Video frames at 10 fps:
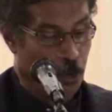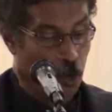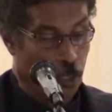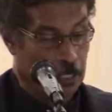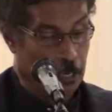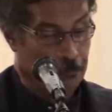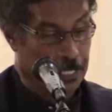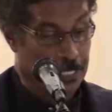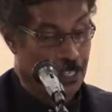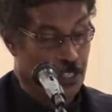Old
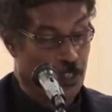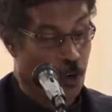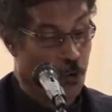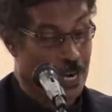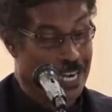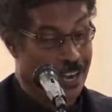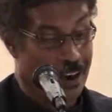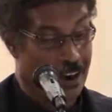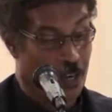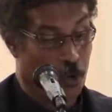covenant, there is no real
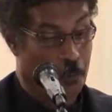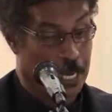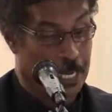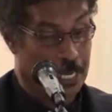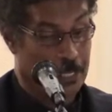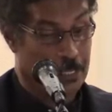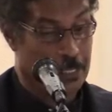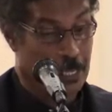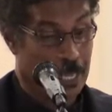heart obedience.